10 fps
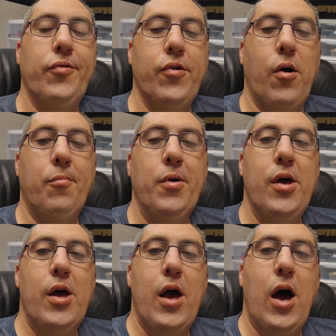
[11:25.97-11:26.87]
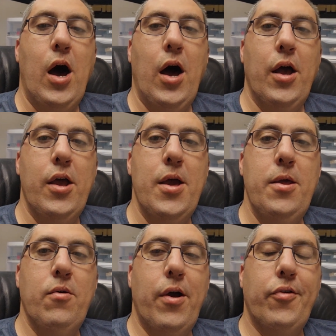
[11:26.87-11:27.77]
So, uh,
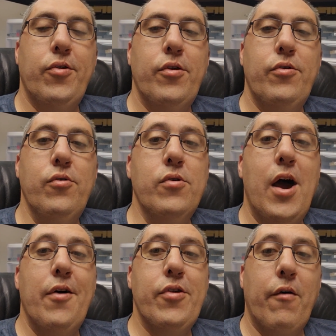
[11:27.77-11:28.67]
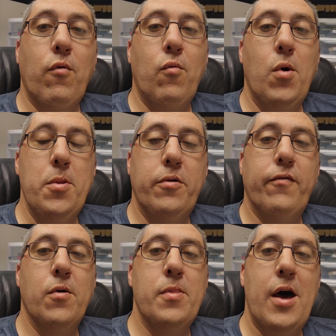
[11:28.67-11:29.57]
anyways, you guys have a
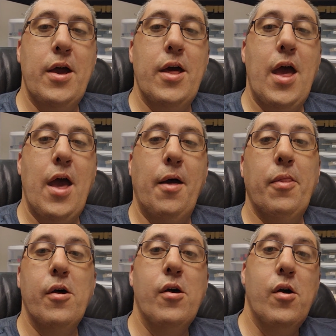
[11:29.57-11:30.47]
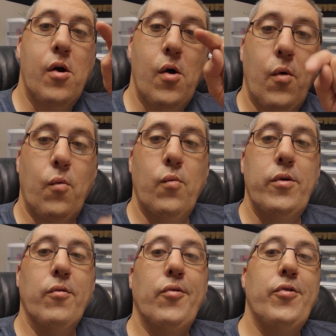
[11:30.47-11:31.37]
wonderful night and
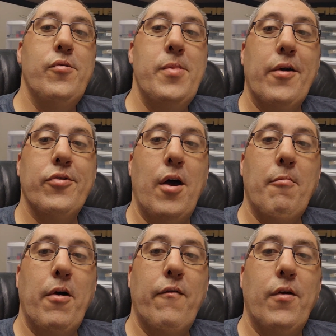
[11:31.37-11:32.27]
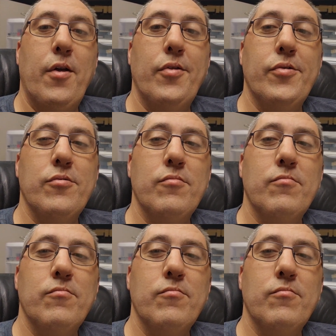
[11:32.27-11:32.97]
we will see you next time, my friends.